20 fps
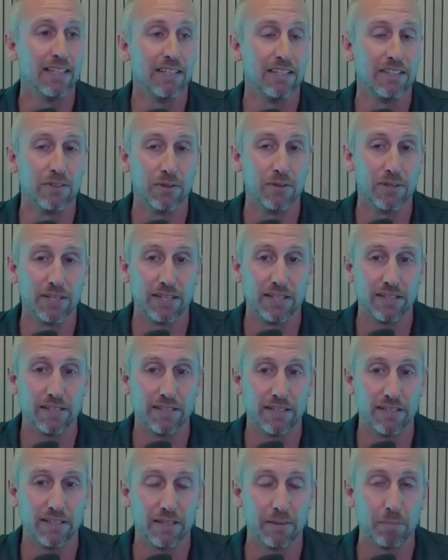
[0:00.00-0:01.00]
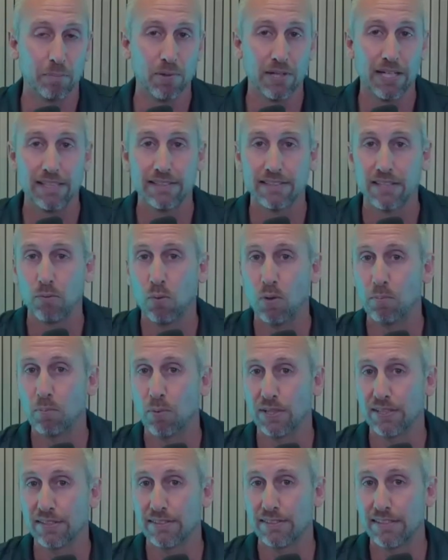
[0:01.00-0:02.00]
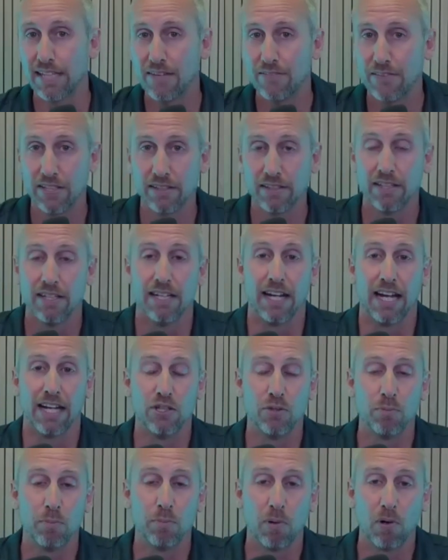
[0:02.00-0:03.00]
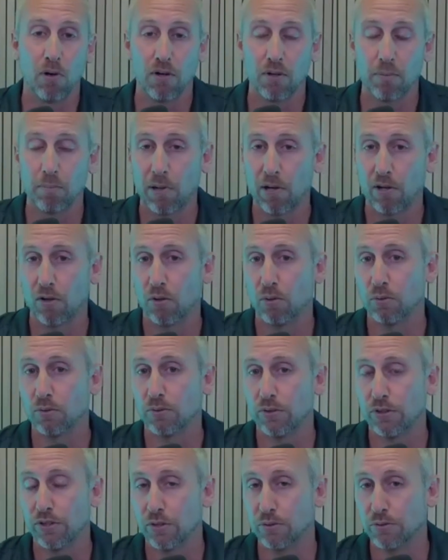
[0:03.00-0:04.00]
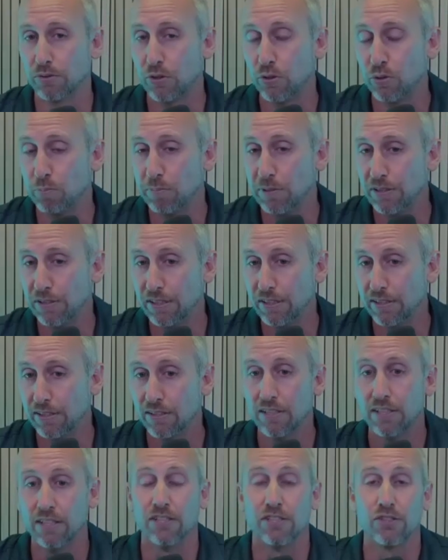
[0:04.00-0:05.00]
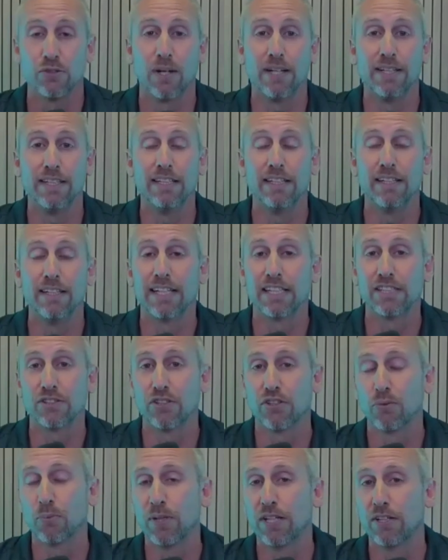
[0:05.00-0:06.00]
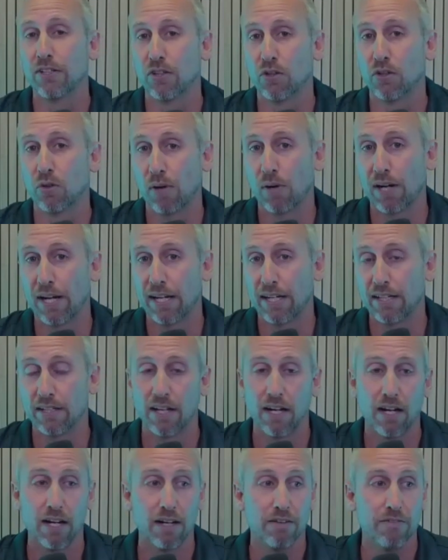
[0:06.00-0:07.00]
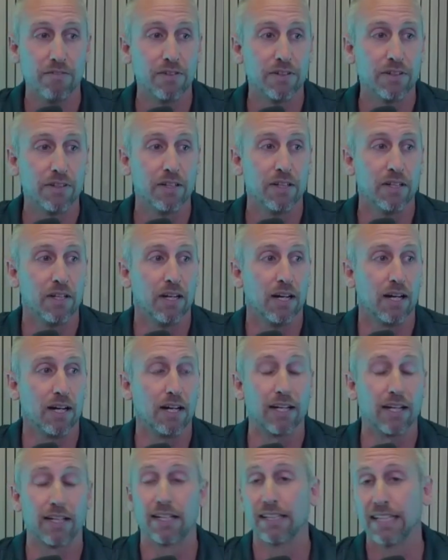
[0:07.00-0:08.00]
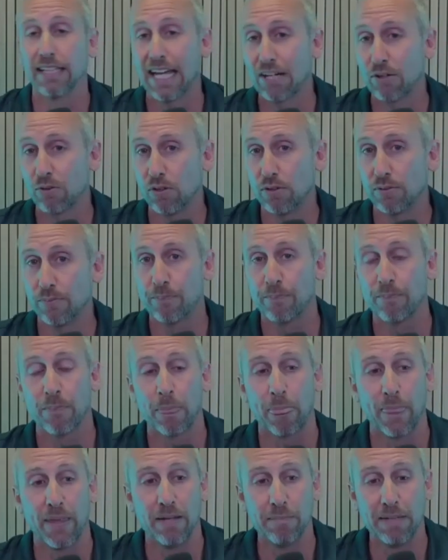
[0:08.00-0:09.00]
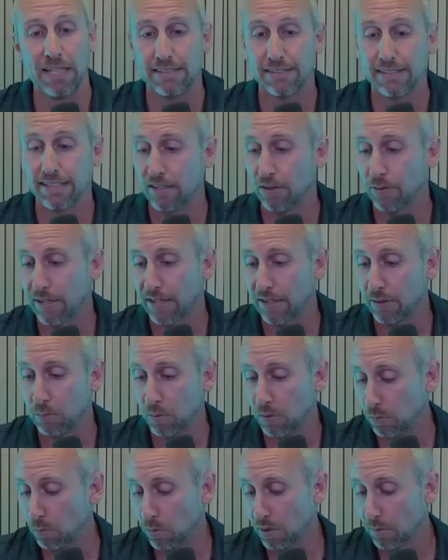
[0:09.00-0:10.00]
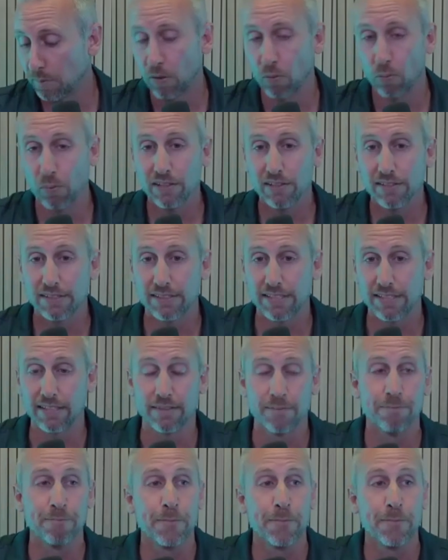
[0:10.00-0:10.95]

it appraised at 1.7 and you borrow, 2 million. So I need an extra 300 grand of collateral. They may say, okay, well, what about real estate?